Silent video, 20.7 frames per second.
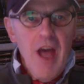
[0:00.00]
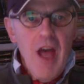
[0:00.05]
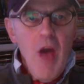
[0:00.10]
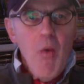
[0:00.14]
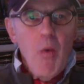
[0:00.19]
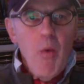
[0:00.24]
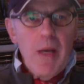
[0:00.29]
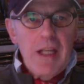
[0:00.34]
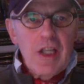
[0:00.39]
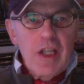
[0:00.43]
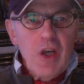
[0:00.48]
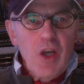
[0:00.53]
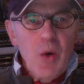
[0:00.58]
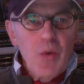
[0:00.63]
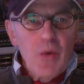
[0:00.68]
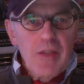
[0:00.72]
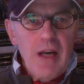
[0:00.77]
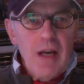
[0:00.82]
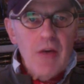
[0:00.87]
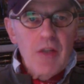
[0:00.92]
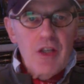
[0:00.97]
when he goes
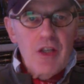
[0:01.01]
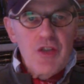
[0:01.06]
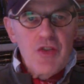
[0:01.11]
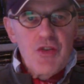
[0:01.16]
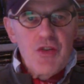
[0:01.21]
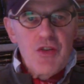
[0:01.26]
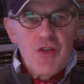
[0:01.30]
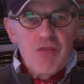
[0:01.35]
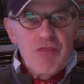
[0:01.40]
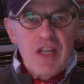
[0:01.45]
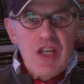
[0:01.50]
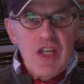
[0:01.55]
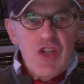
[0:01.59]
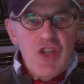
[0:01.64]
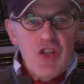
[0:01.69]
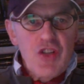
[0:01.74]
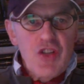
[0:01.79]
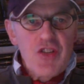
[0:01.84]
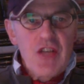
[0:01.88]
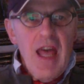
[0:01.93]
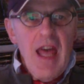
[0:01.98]
out into the
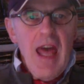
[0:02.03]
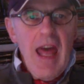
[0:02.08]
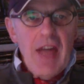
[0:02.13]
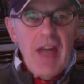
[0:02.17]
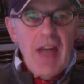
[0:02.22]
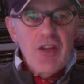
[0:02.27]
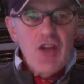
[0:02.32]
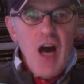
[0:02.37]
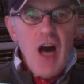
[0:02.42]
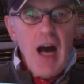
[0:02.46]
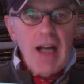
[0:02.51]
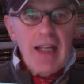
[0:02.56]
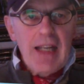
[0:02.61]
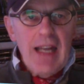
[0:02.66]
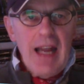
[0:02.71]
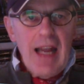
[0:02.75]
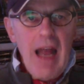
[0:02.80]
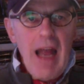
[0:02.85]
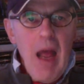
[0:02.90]
regions and talking.